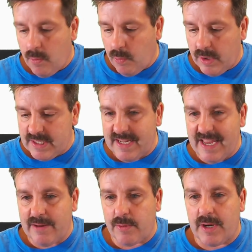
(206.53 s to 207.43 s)
Once
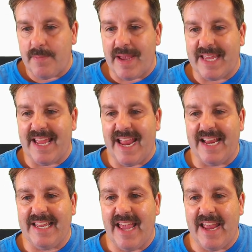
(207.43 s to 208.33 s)
again, we're going to make it
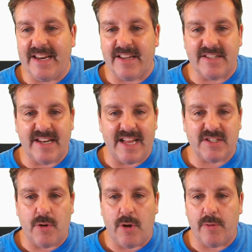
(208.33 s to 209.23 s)
88 because it has
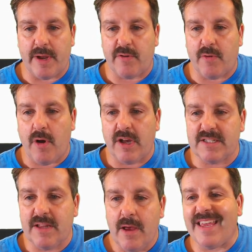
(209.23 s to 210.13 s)
to go all the way across.